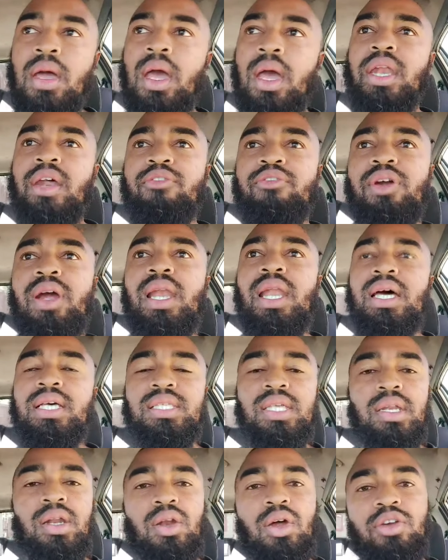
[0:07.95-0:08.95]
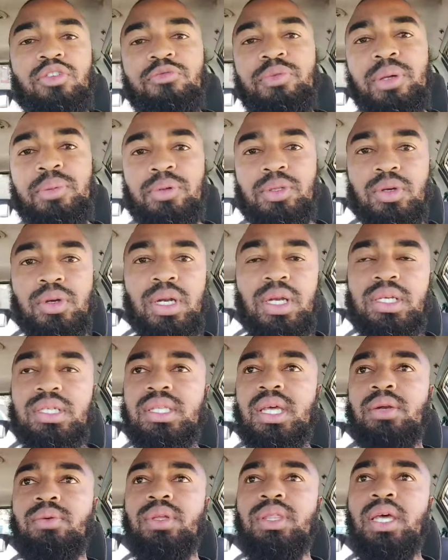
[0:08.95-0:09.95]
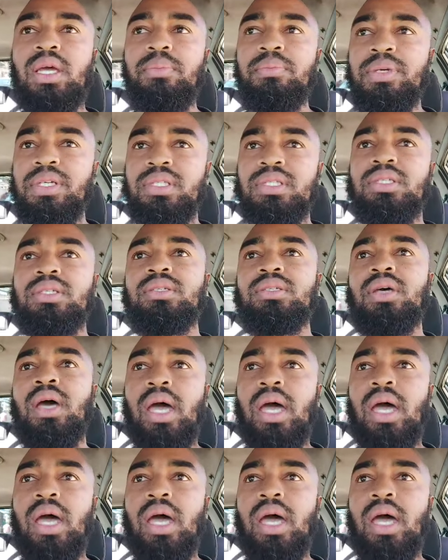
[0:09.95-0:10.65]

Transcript: And I've realized that a lot of people don't understand what that means.